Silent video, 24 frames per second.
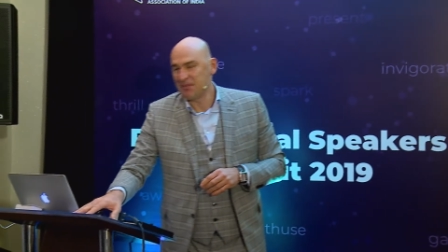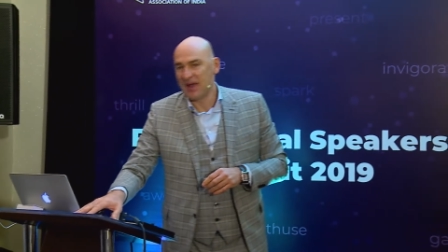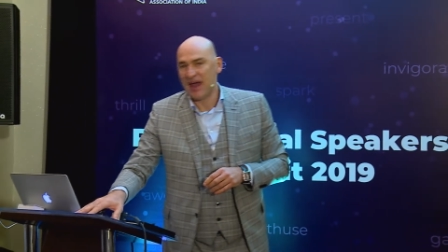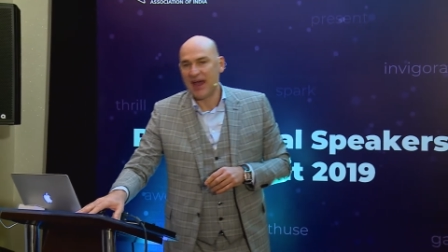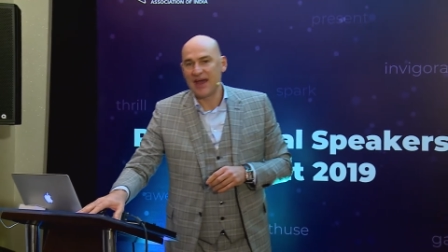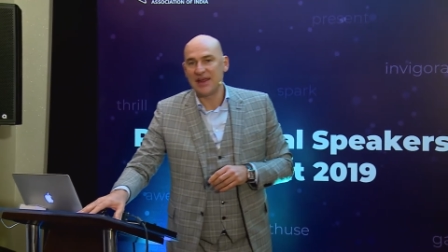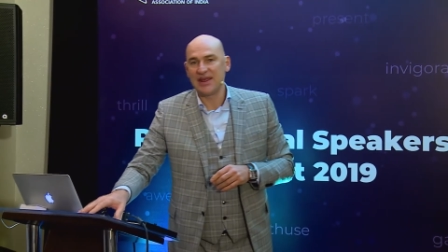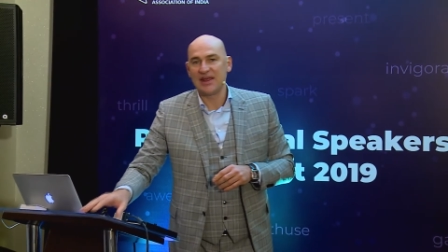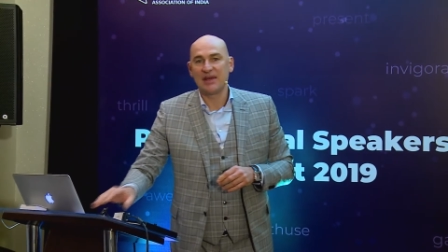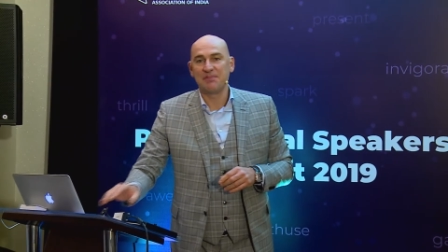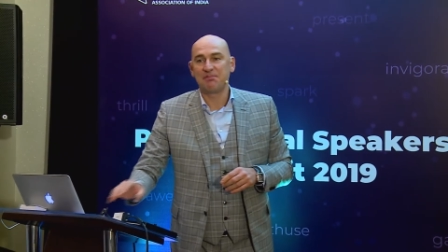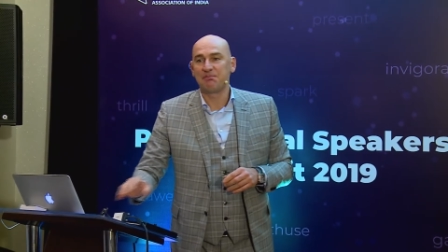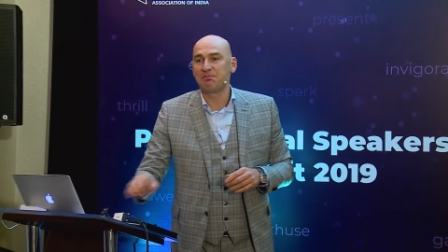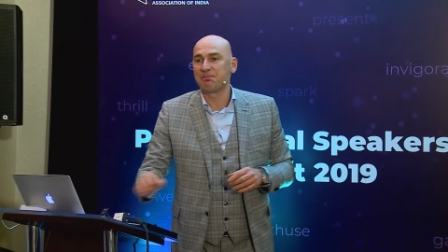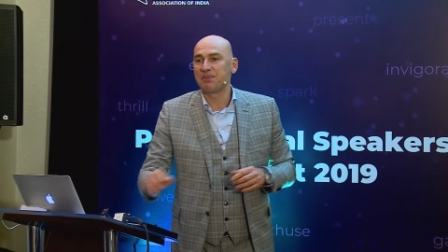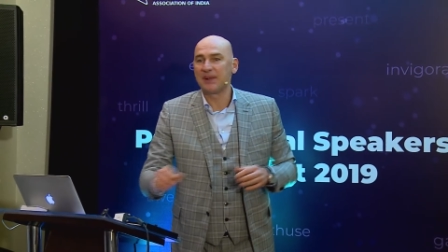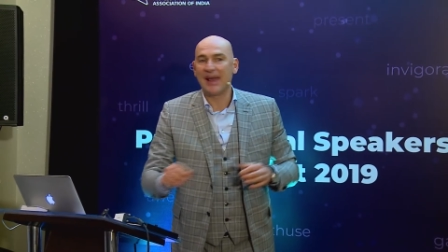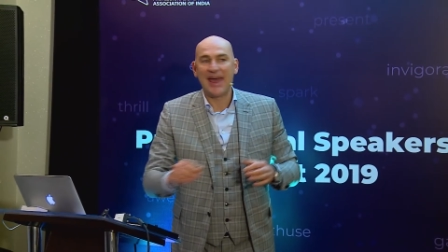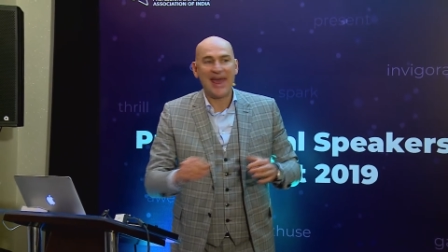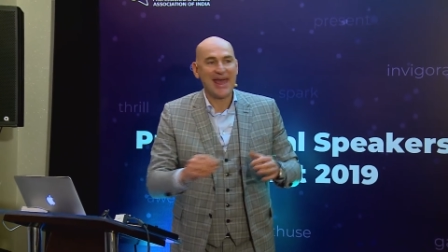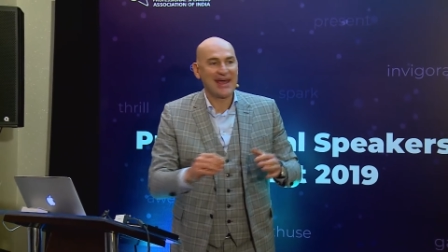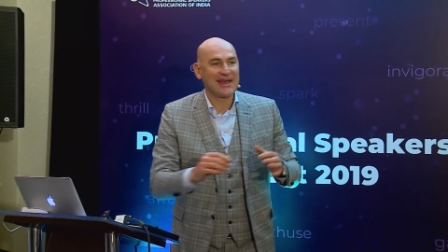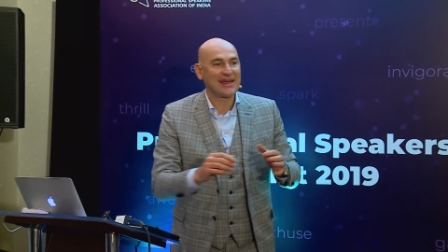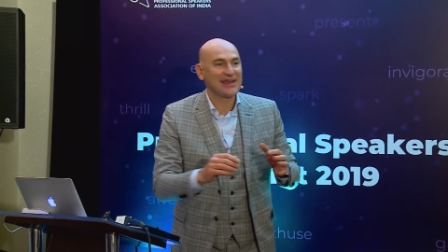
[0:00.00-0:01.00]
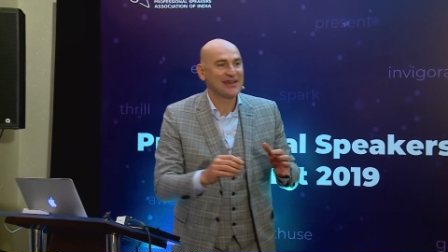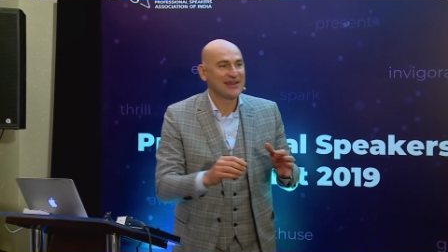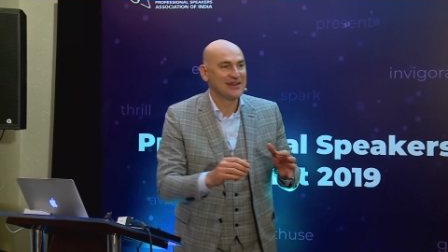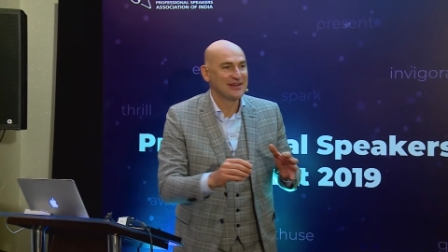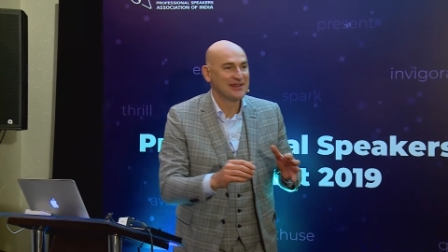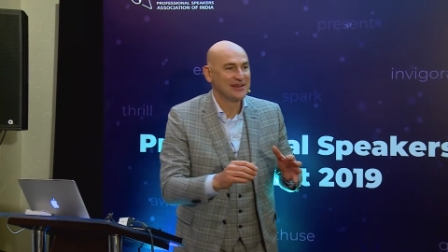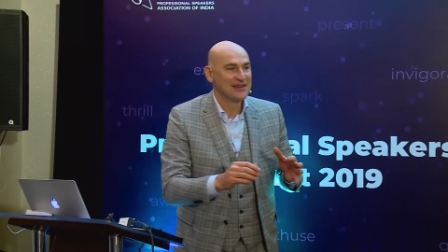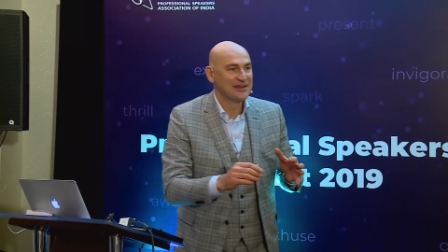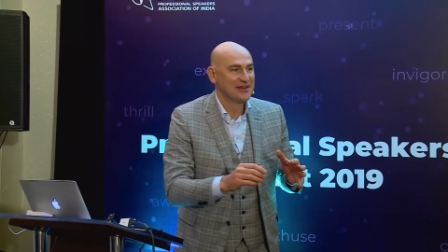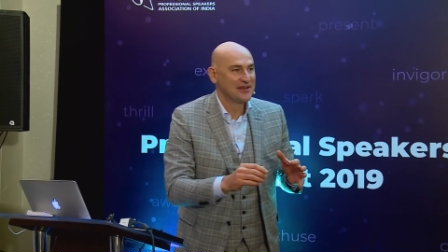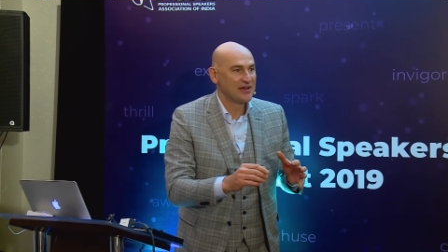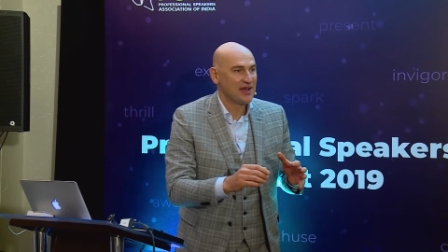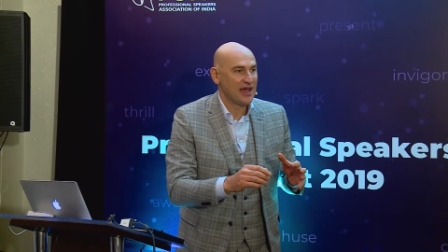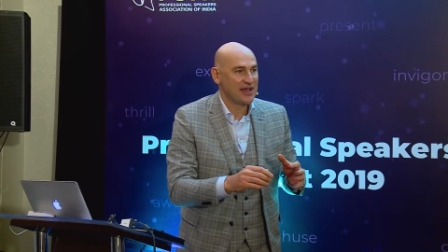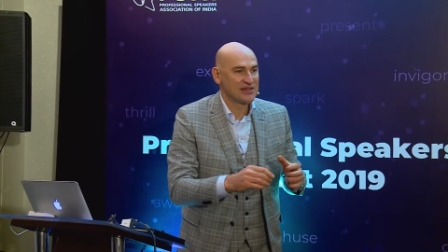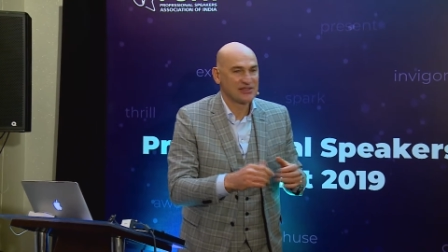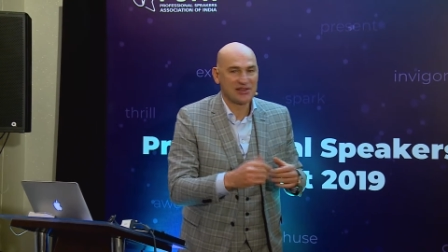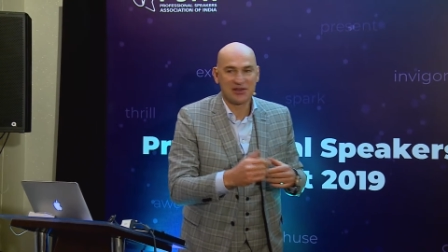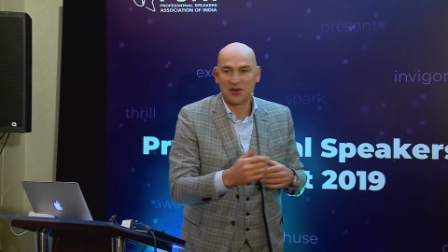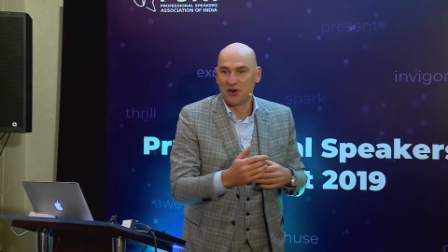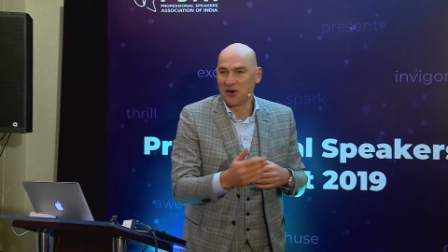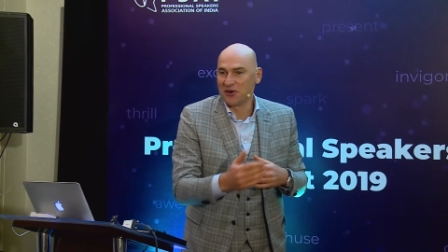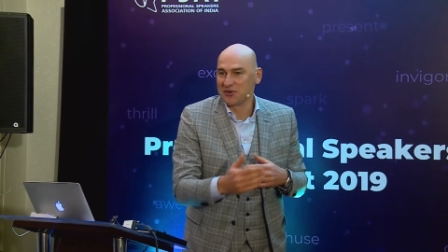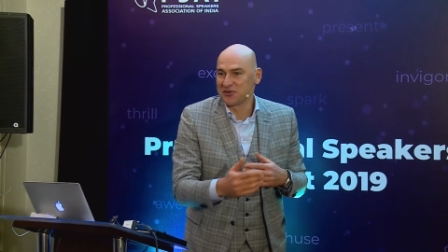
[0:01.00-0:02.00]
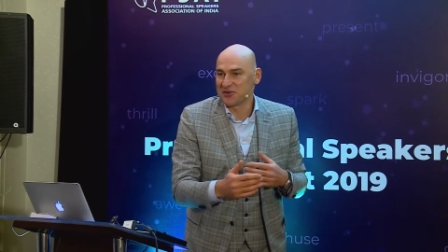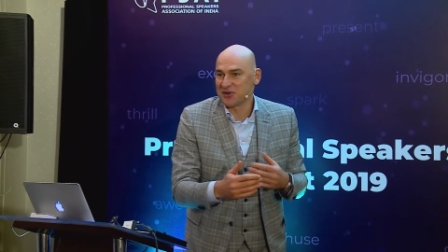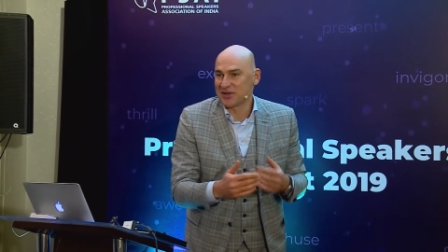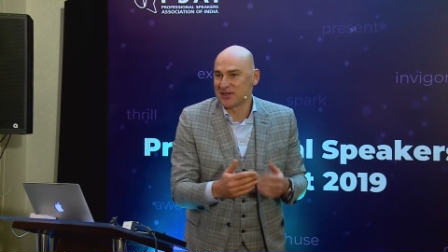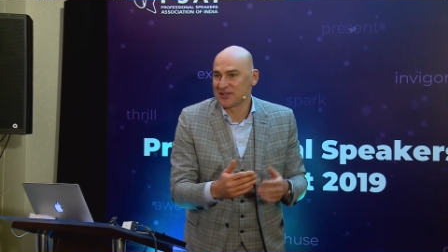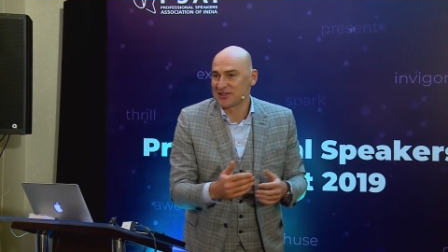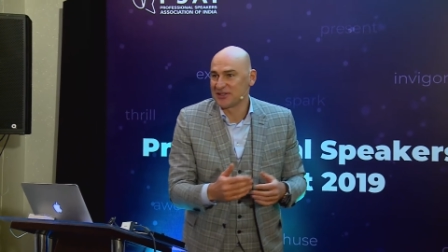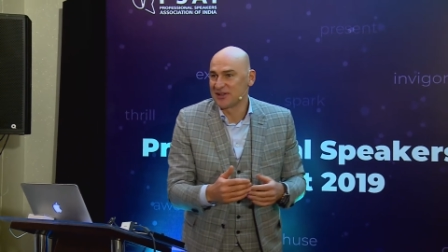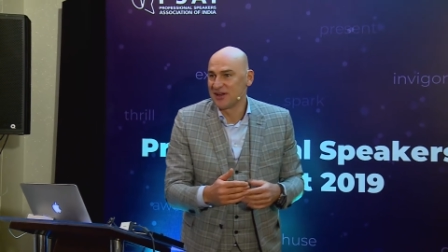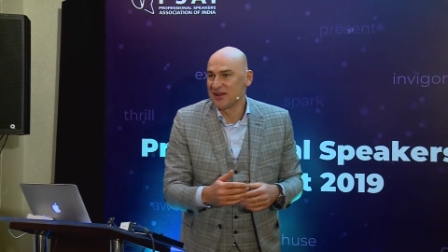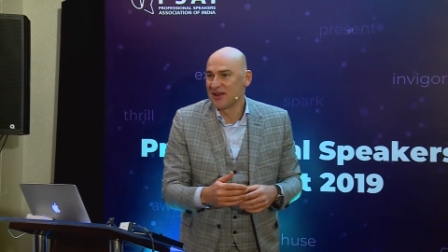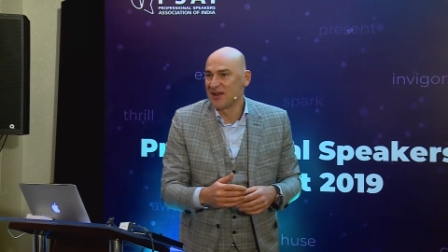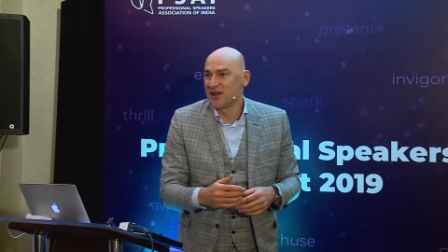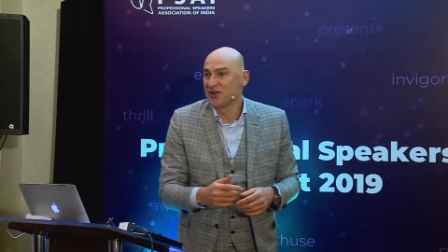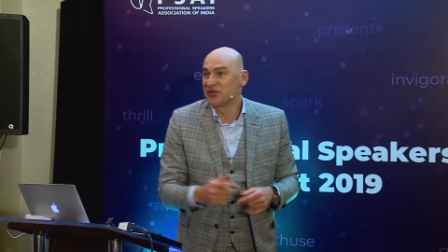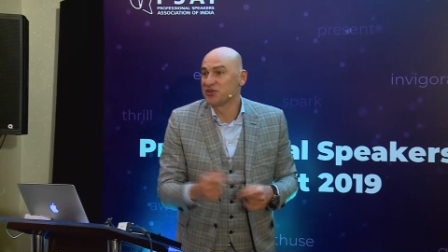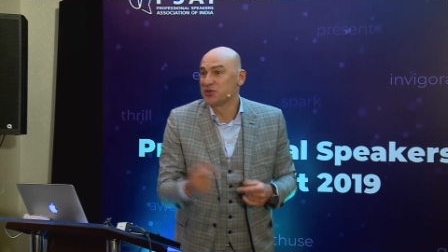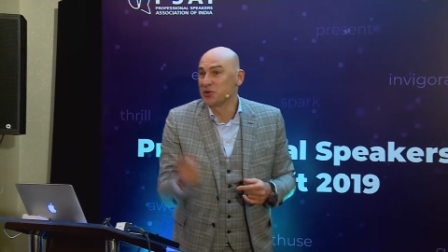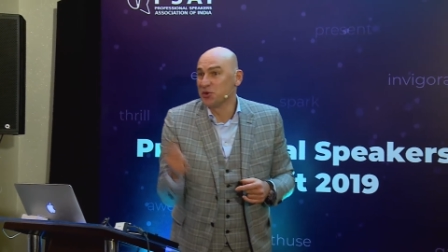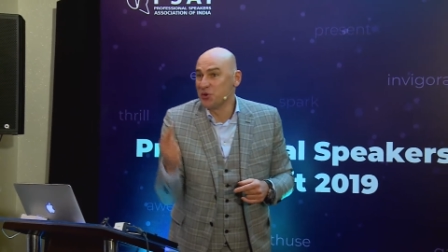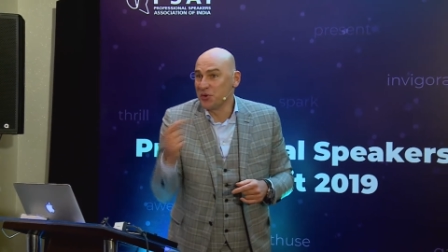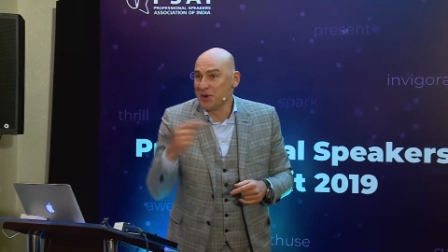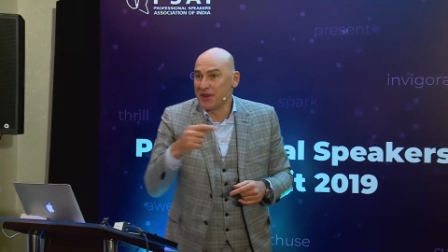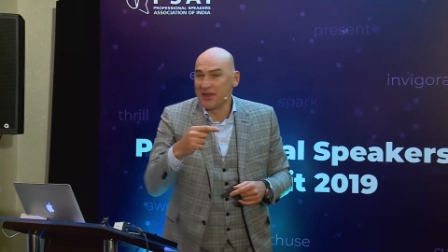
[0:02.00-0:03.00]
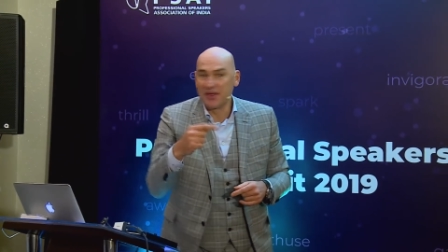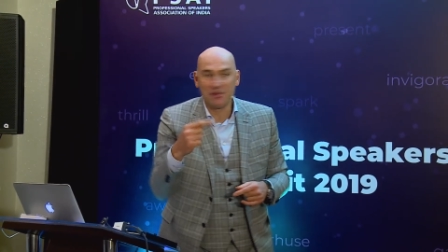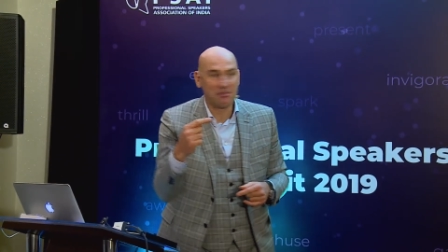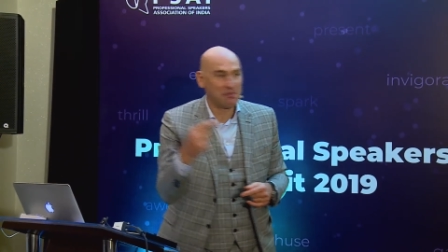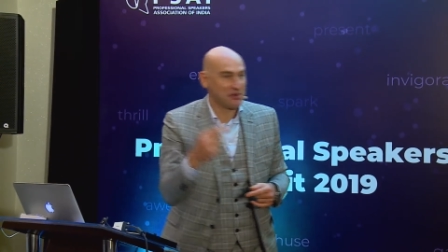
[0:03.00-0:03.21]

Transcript: I, did a plank as a contrast during the